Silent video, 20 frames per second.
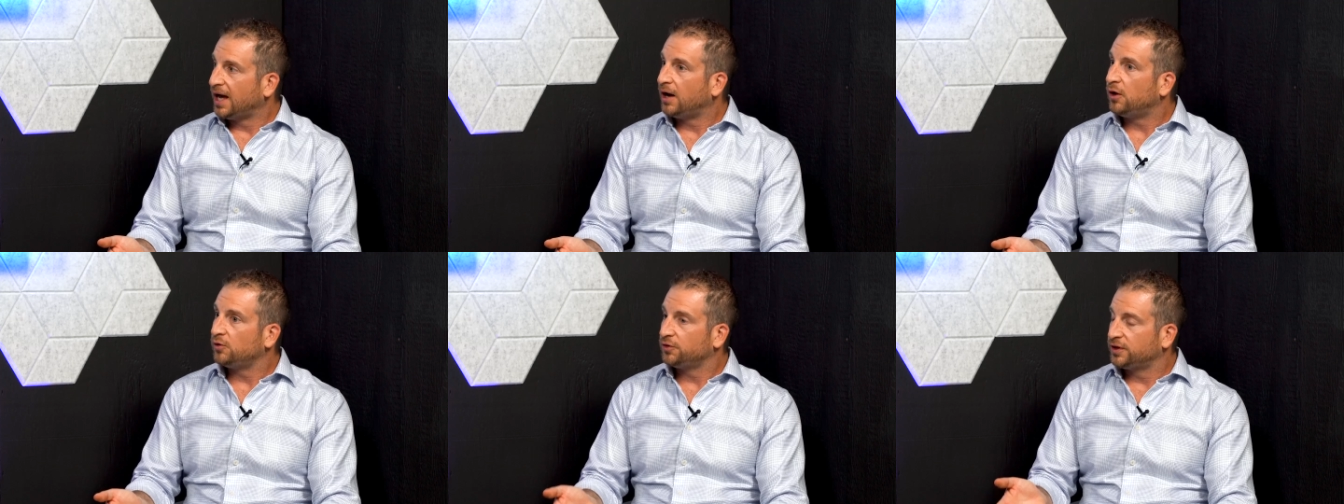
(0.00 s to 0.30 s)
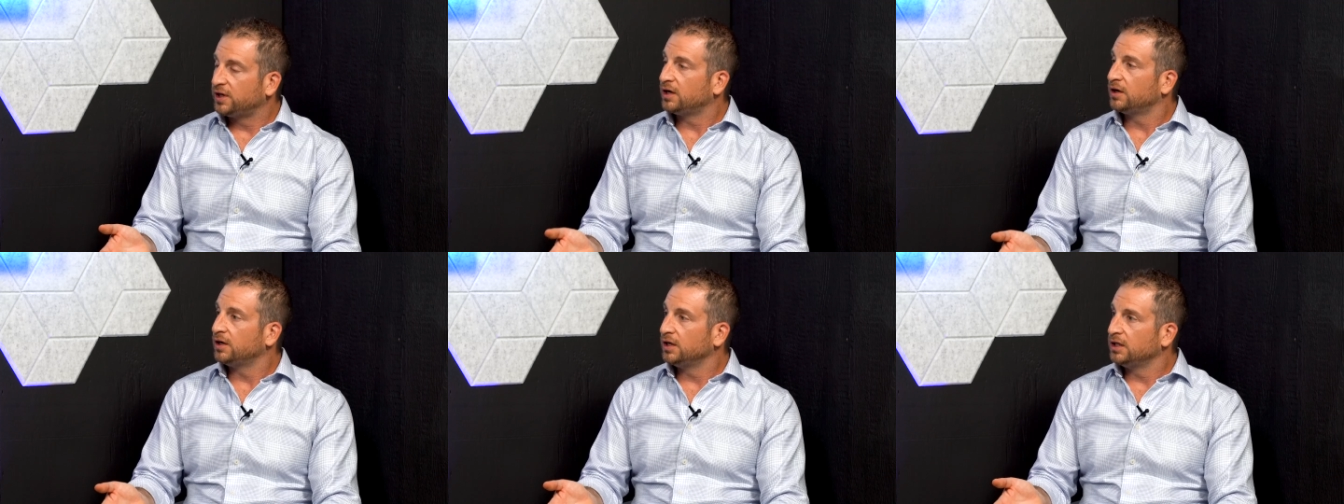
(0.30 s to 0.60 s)

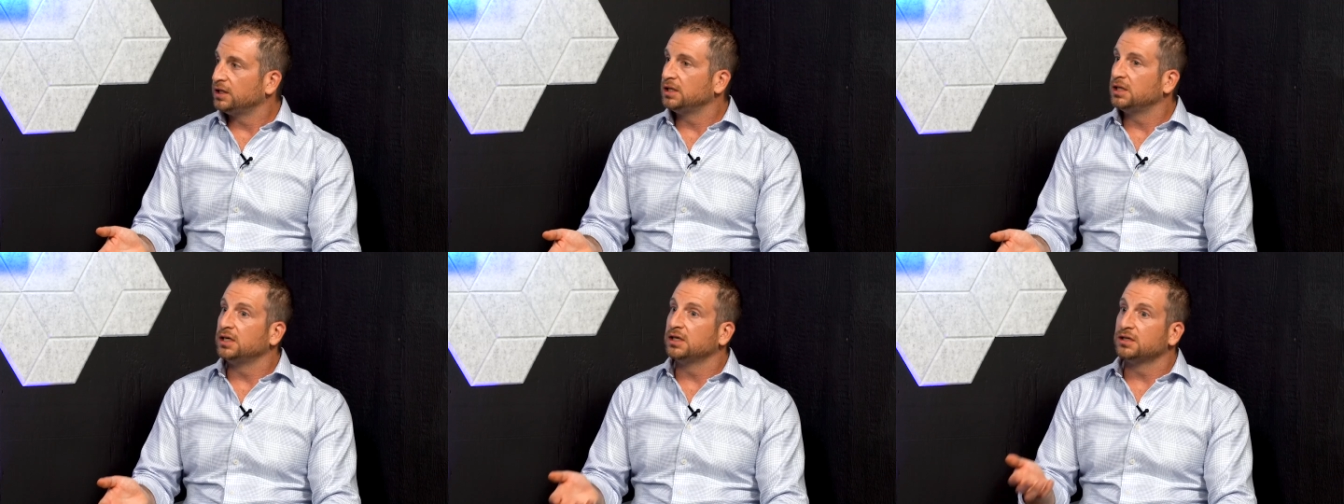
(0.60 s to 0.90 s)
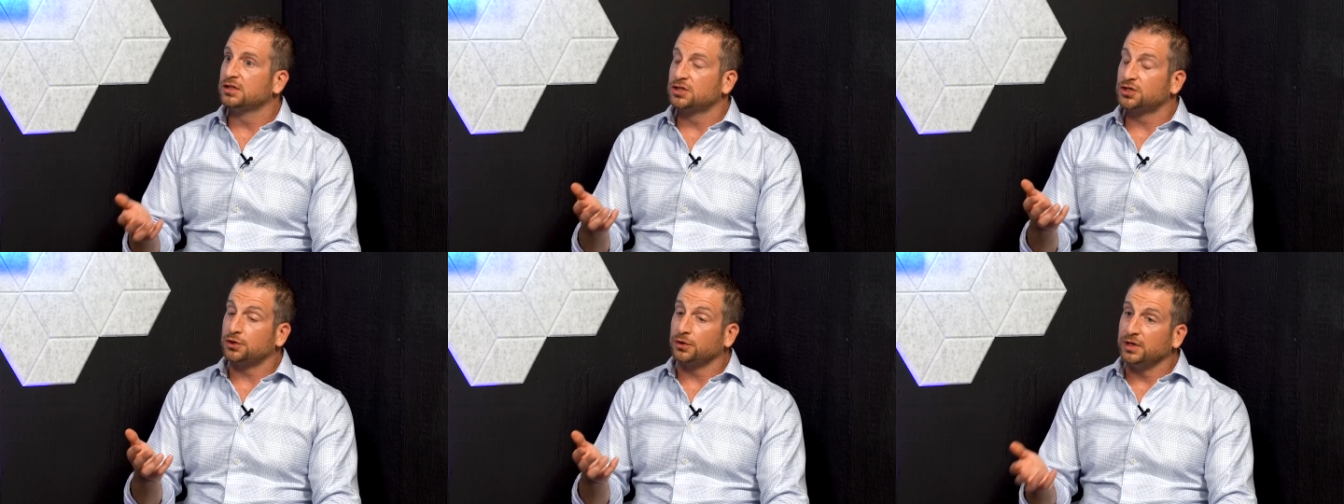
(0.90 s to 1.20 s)
out there in
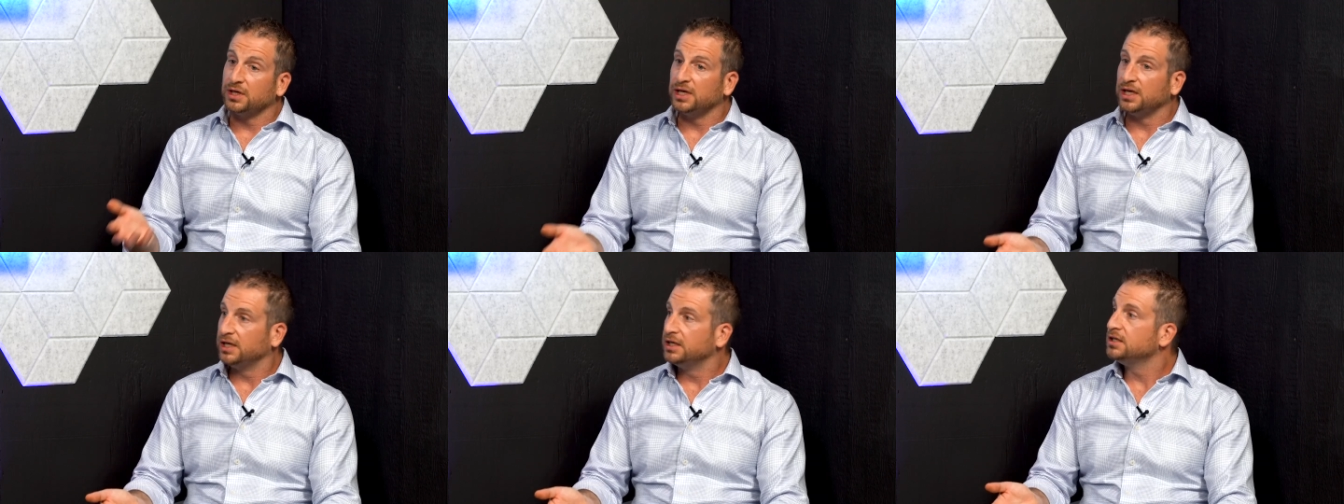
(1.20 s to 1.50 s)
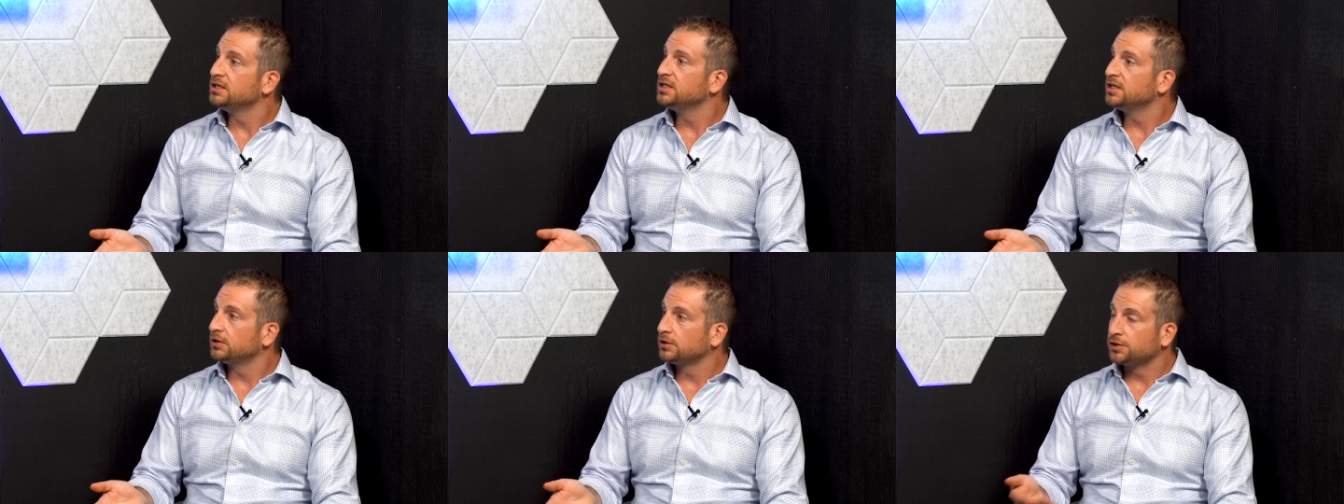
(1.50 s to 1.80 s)
the industry,
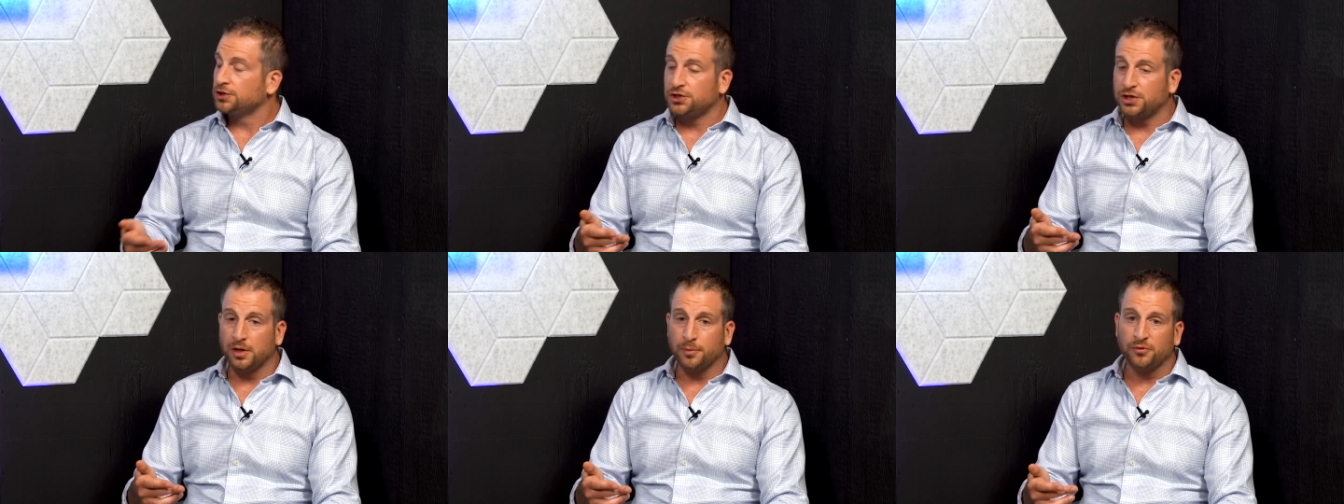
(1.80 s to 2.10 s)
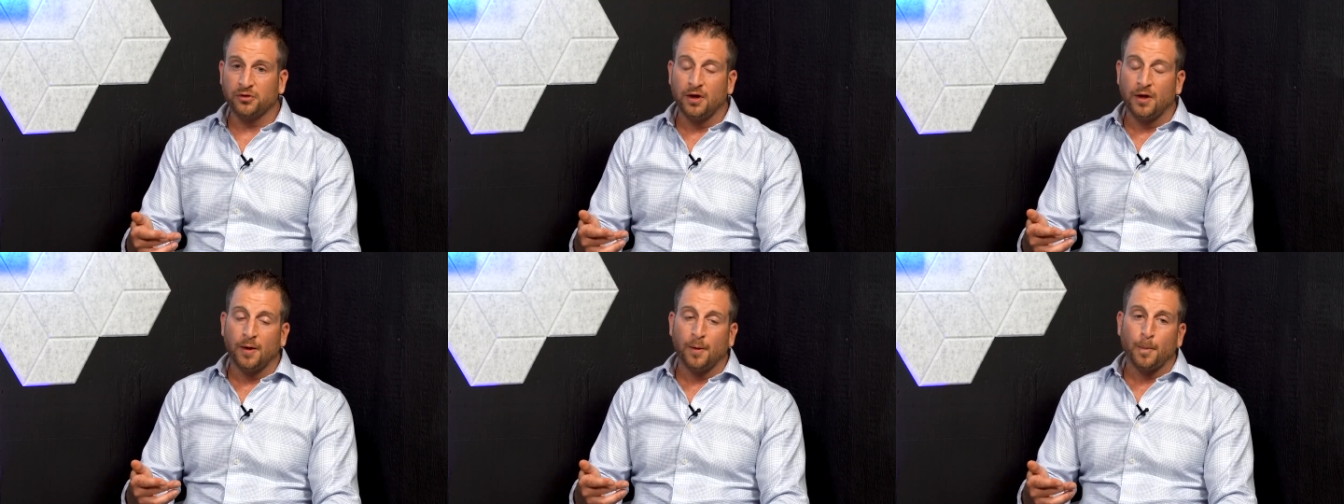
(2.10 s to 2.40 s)
in
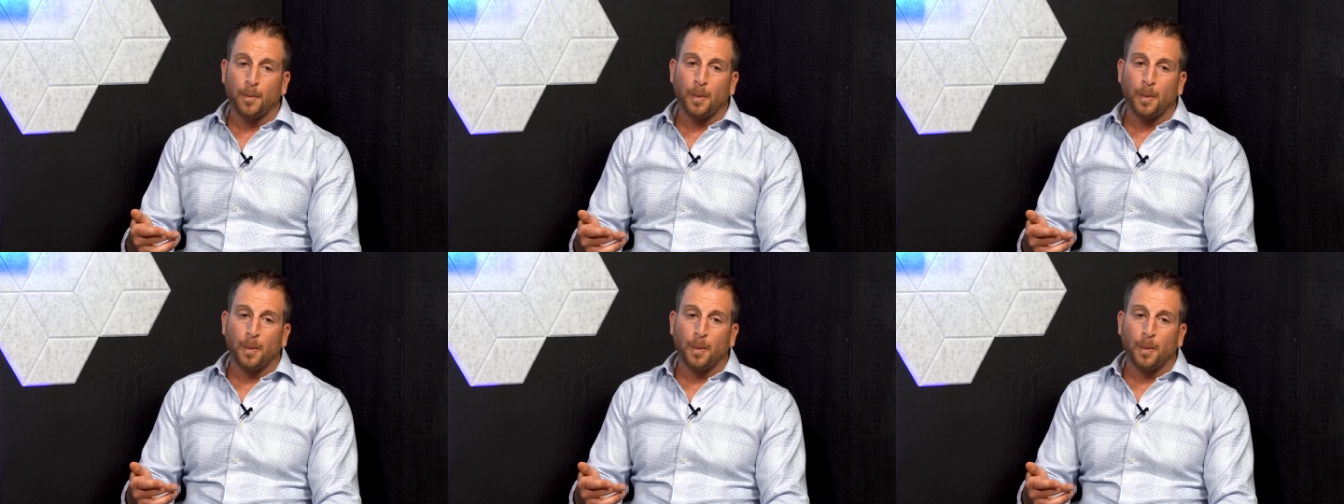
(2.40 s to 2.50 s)
dealerships.